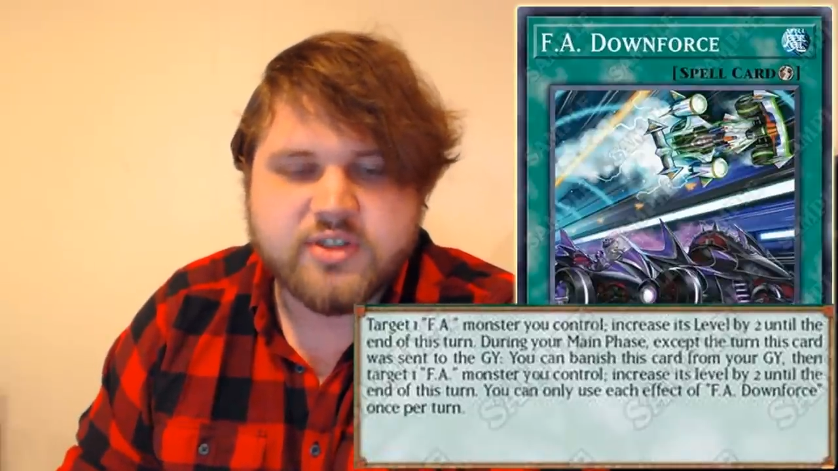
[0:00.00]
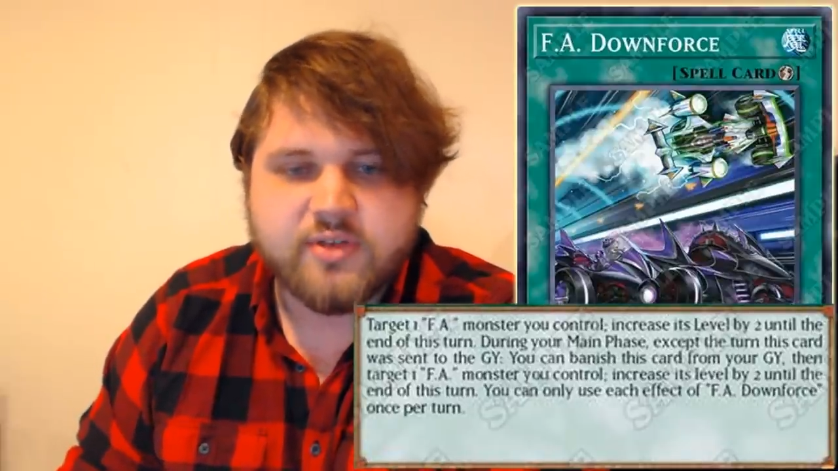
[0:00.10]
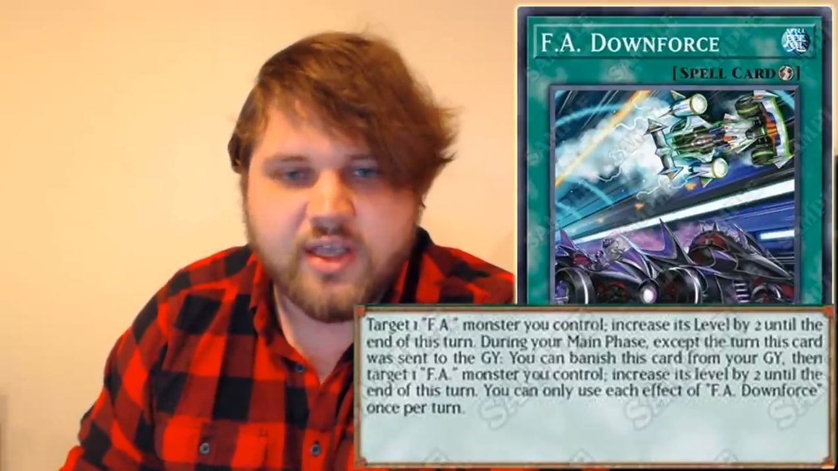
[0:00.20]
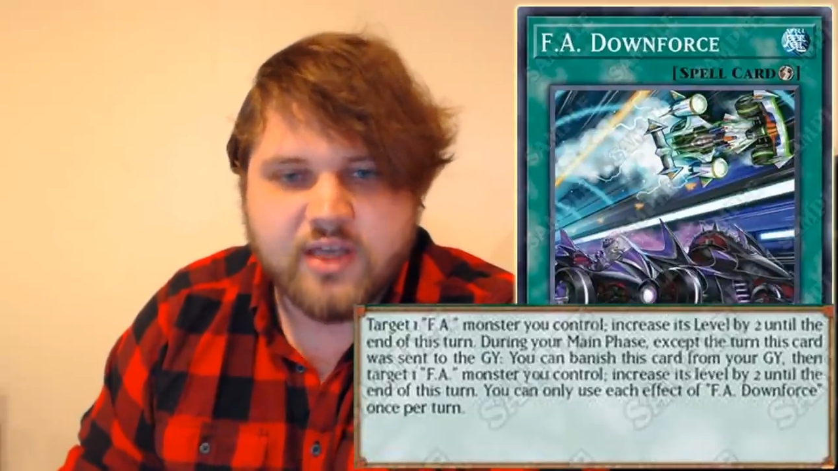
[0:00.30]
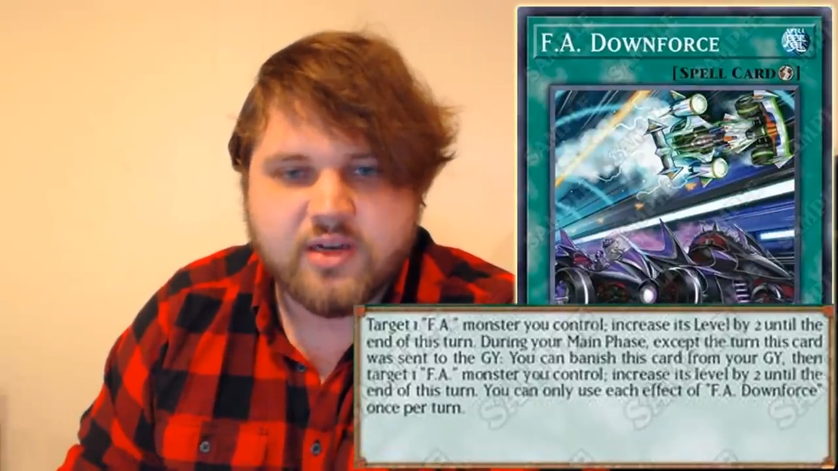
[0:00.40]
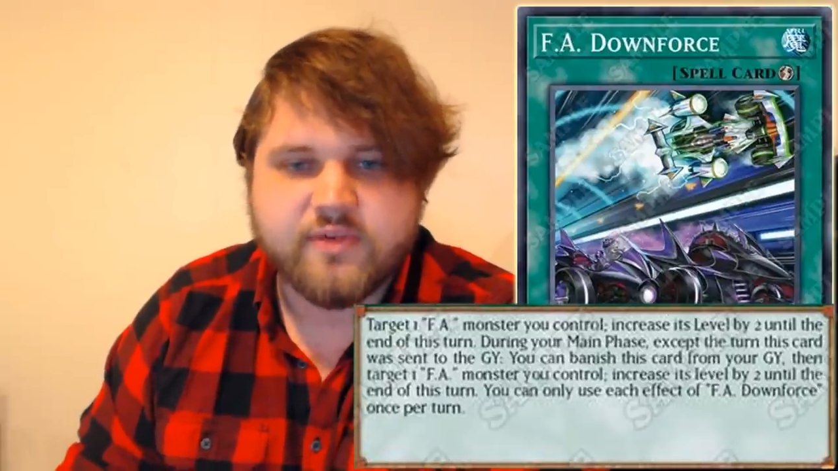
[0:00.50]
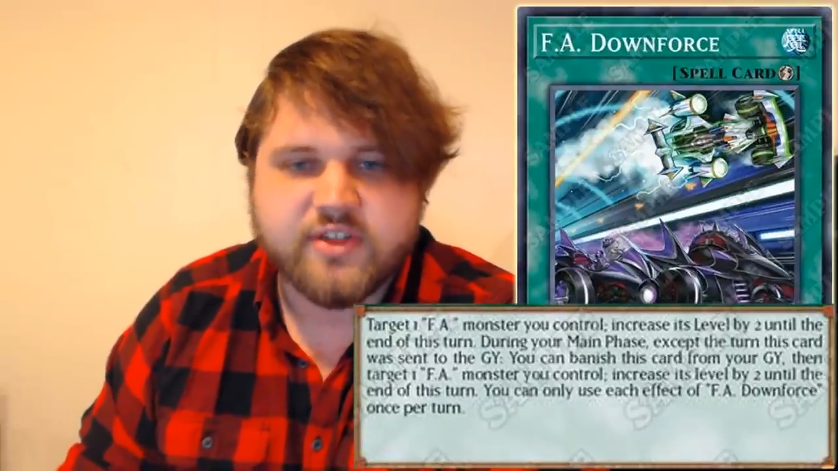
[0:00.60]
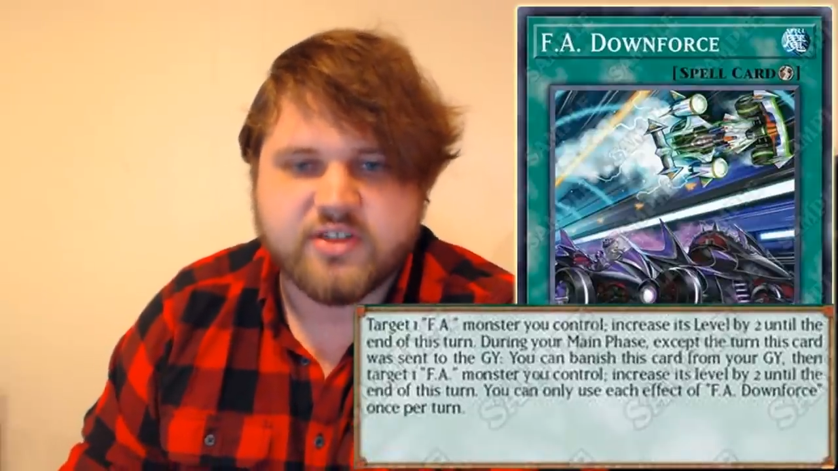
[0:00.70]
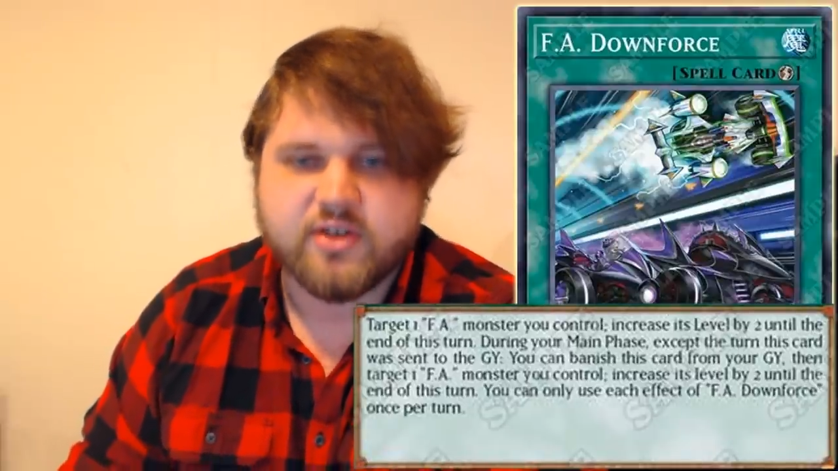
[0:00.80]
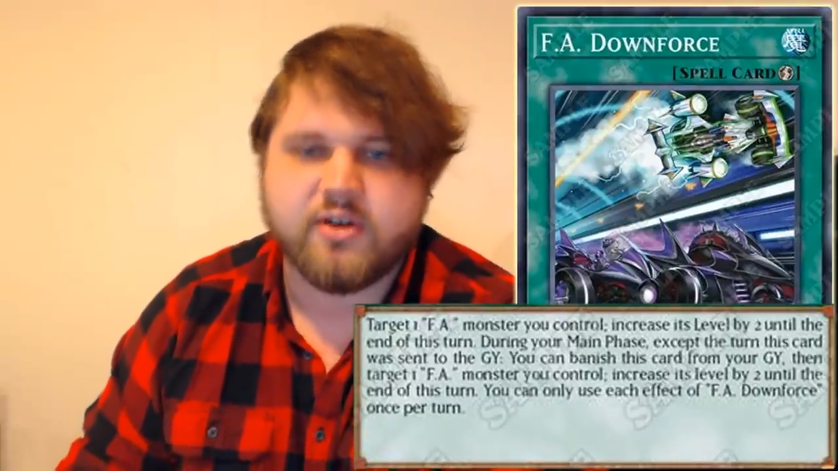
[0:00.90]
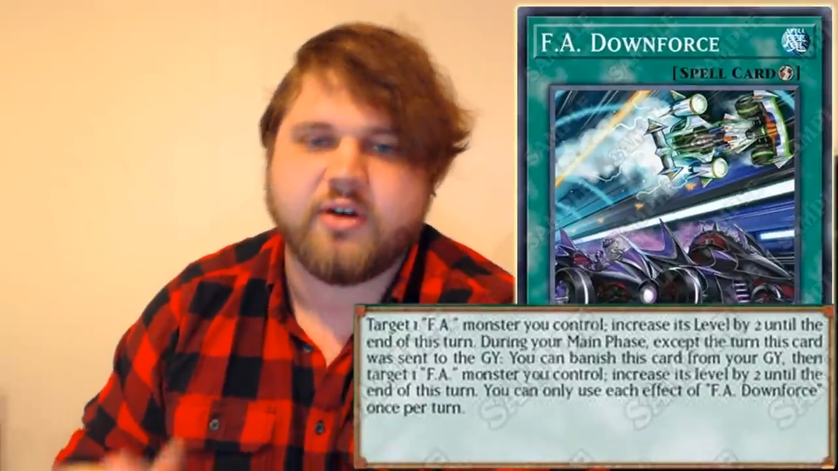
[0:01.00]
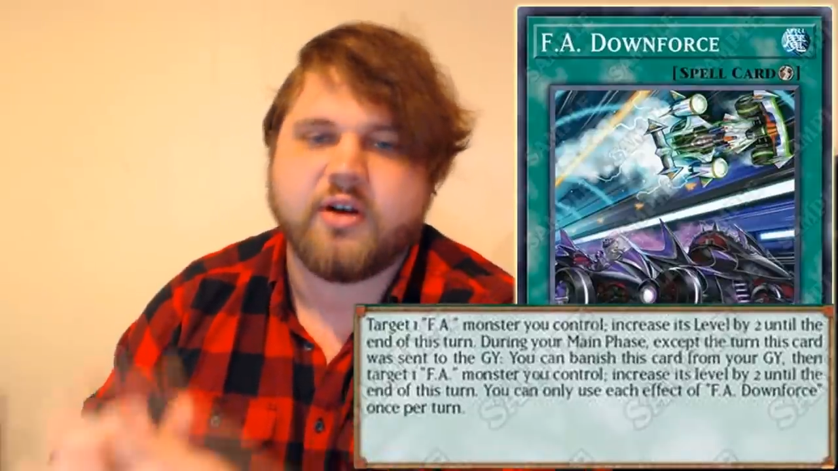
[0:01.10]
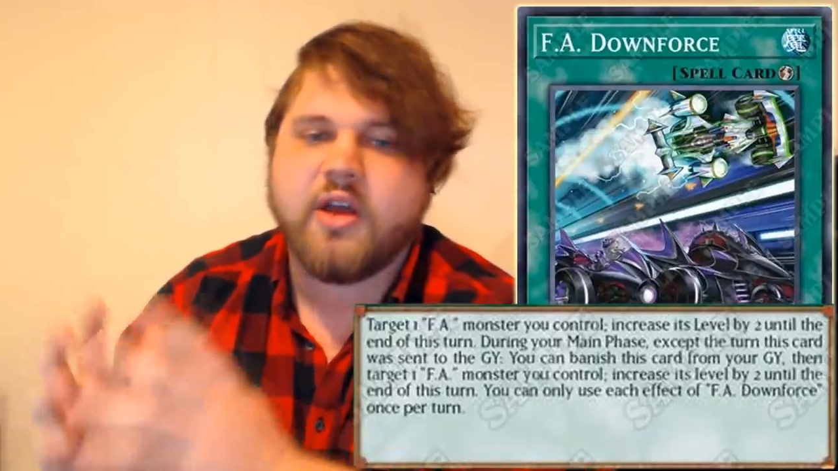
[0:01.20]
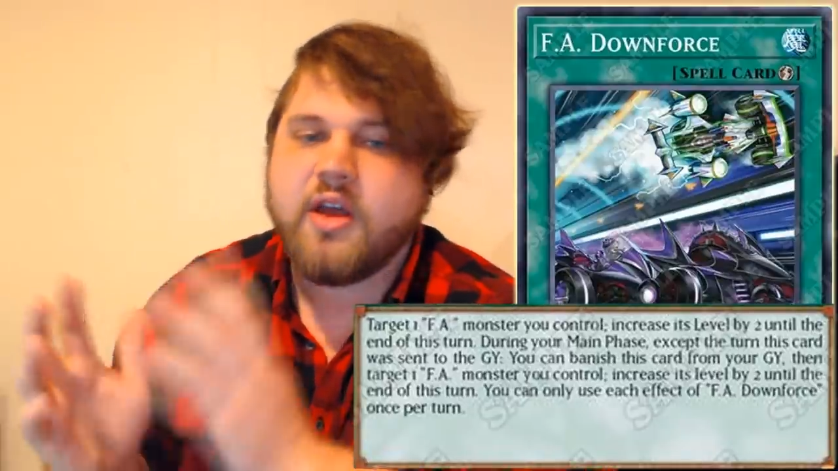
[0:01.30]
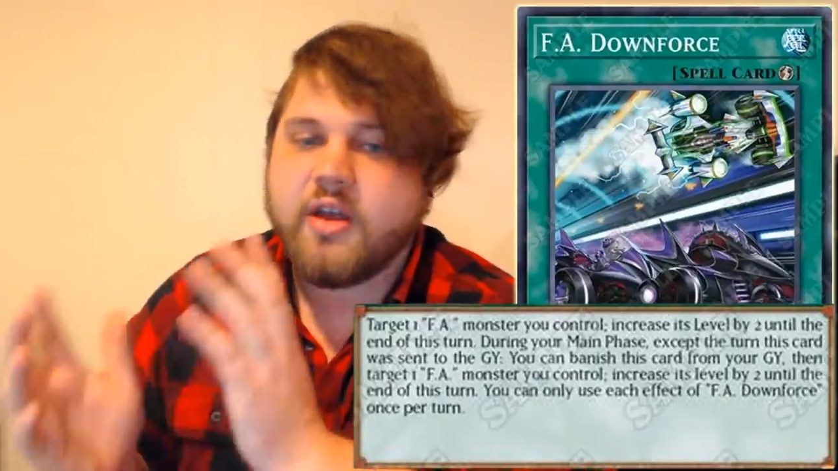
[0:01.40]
until the end of this turn